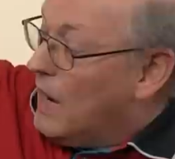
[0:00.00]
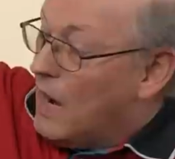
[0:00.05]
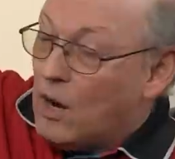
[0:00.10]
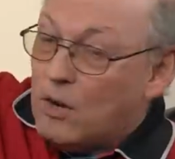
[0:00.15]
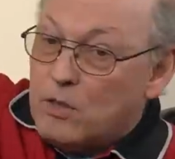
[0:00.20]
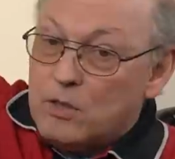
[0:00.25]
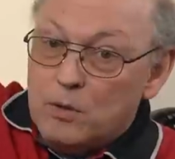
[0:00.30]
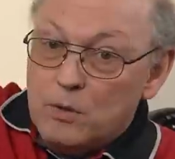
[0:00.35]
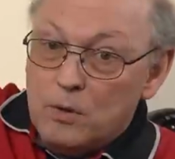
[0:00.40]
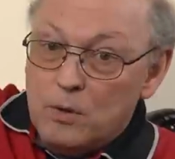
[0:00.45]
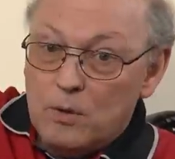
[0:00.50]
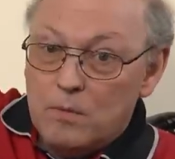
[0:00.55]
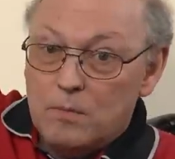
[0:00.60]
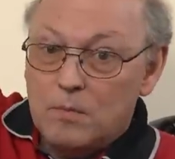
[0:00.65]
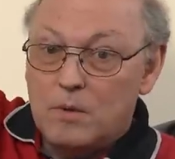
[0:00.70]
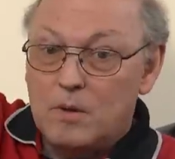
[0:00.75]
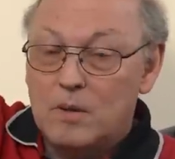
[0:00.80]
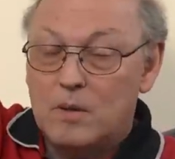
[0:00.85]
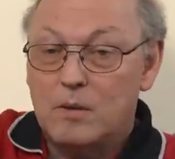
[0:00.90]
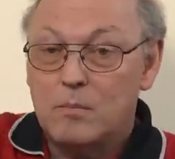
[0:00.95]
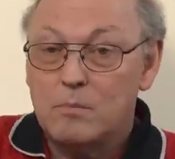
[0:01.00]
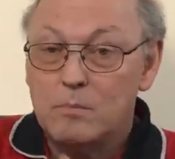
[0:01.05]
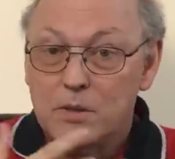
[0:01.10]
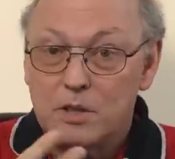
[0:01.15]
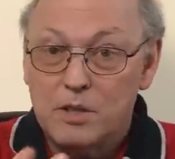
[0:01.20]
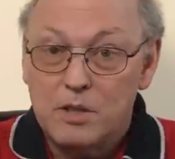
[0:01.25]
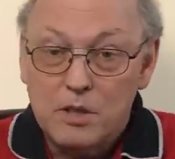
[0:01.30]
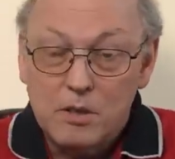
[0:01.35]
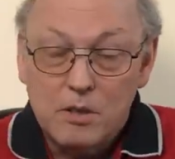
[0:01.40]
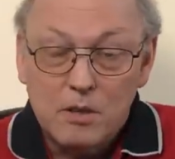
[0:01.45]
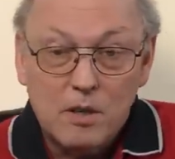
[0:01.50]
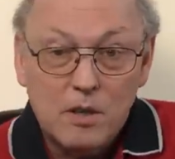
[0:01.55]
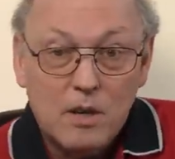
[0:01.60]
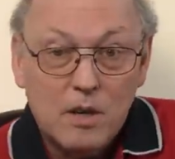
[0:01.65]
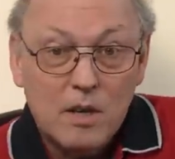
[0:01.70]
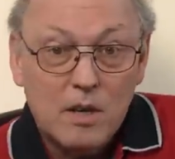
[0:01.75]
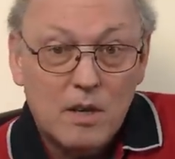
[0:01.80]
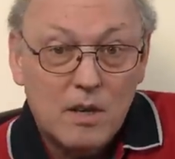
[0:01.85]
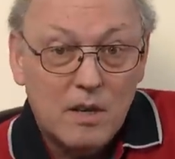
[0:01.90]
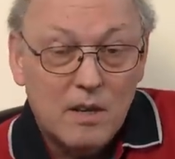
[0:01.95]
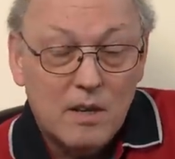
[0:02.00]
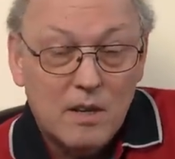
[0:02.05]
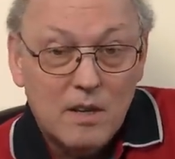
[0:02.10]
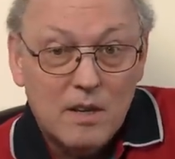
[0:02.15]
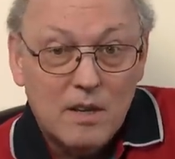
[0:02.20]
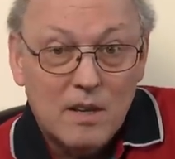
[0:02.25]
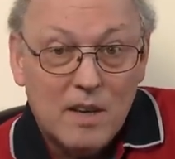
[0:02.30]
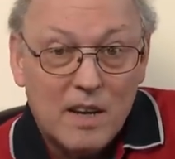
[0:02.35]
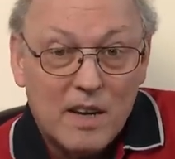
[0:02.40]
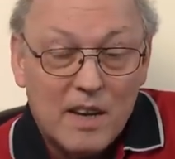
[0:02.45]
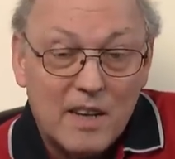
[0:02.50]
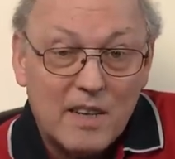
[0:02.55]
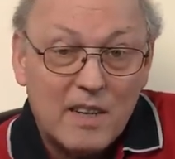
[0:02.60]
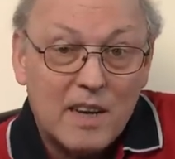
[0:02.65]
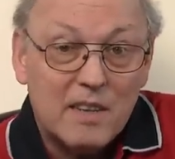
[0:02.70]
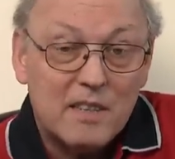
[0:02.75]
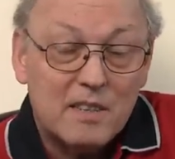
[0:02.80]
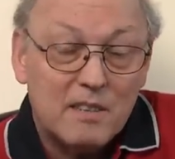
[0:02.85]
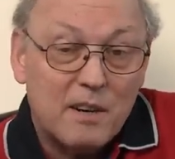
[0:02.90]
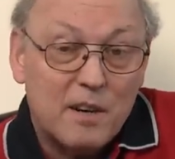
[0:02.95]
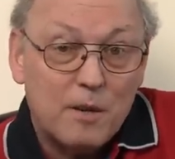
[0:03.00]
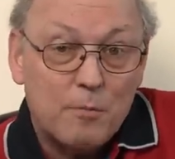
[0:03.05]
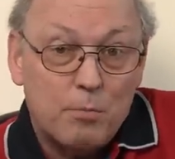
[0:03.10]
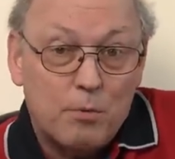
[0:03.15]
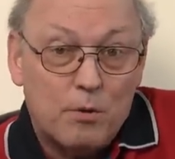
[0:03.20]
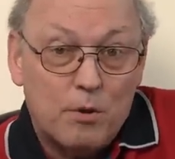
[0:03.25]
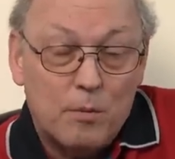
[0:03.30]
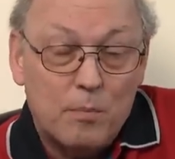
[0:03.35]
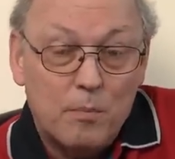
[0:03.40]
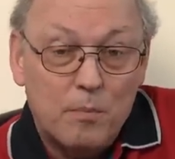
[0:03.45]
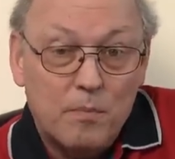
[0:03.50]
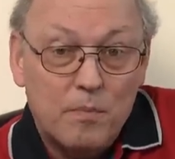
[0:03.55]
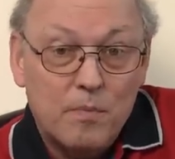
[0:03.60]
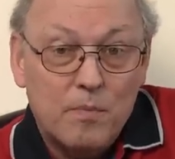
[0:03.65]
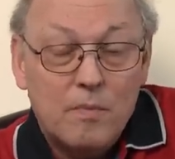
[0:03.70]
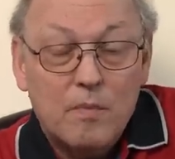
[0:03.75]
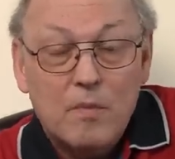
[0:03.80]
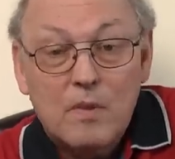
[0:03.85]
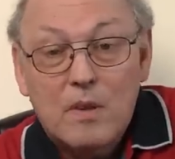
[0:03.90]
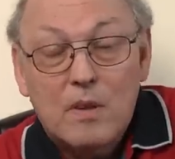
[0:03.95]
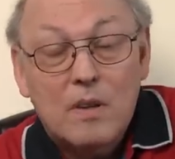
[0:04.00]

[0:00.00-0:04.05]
how to mature a Kentucky Straight bourbon